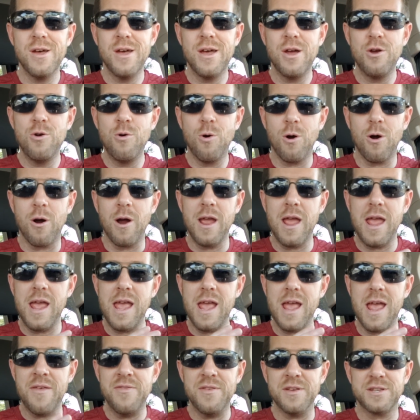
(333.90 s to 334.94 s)
who are
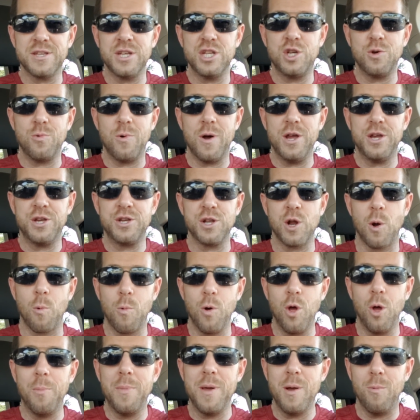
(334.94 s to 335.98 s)
in this situation or
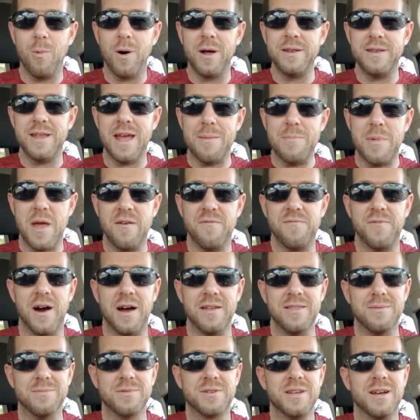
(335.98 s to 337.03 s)
will be one day may
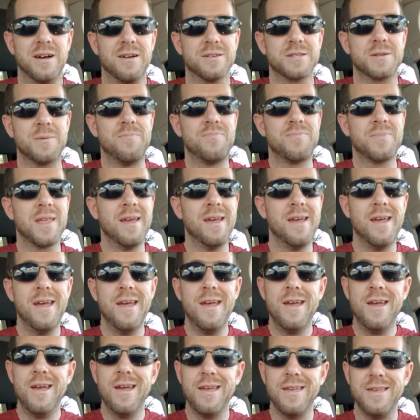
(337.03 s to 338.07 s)
find themselves.
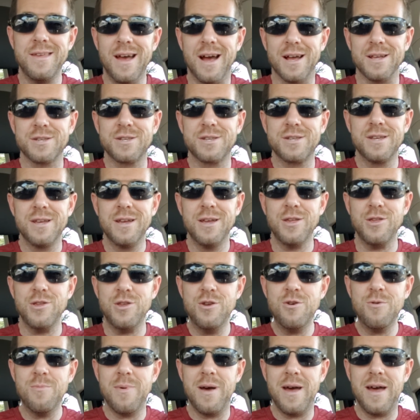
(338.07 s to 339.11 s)
Yes,
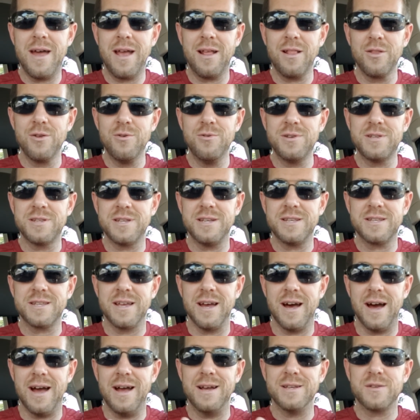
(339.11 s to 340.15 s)
you may lose this
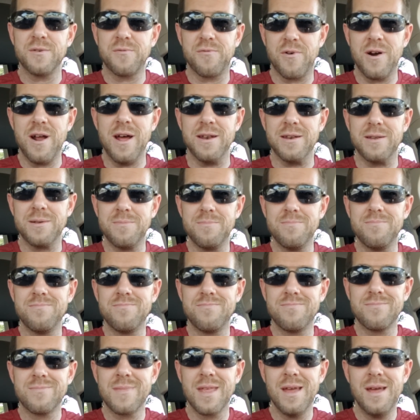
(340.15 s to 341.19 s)
guy as a friend
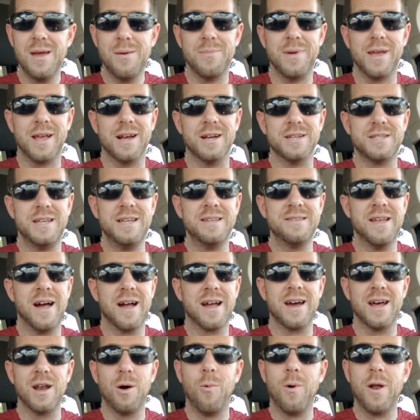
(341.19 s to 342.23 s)
because he's
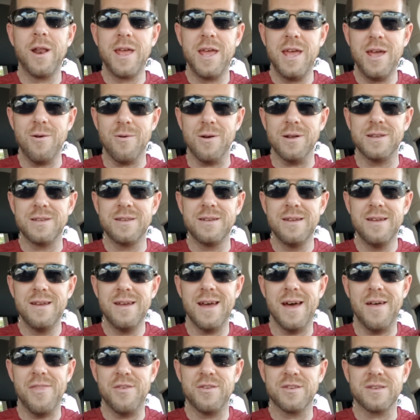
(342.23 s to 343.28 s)
not going to want to hear it.
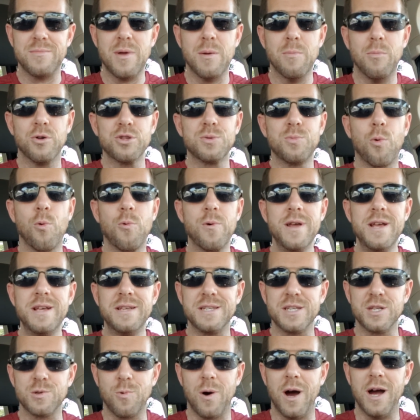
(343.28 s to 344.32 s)
And there's going to be multiple
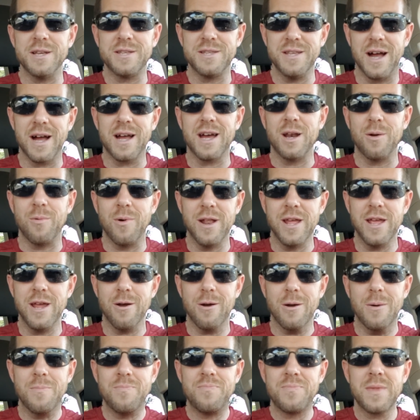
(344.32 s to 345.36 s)
reasons why he's not going to want to hear
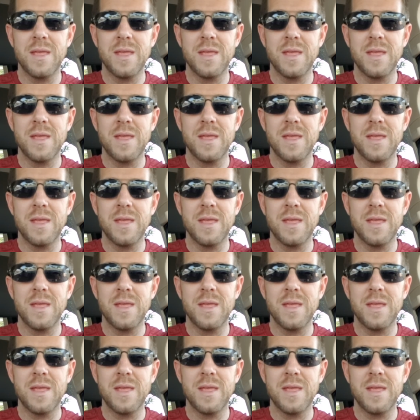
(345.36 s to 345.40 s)
it.